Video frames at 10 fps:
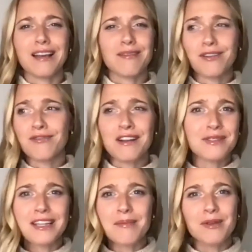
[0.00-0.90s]
my friend
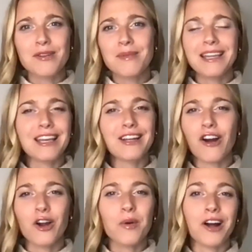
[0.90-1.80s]
was coming with me to get a
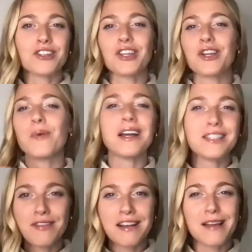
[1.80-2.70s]
car wash. Like, why is a
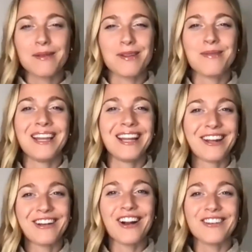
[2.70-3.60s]
friend coming with me to get
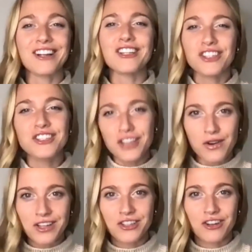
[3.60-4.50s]
a car wash? Just go
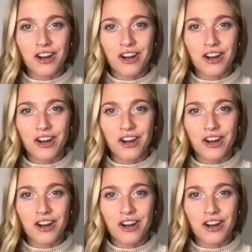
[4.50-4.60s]
get your car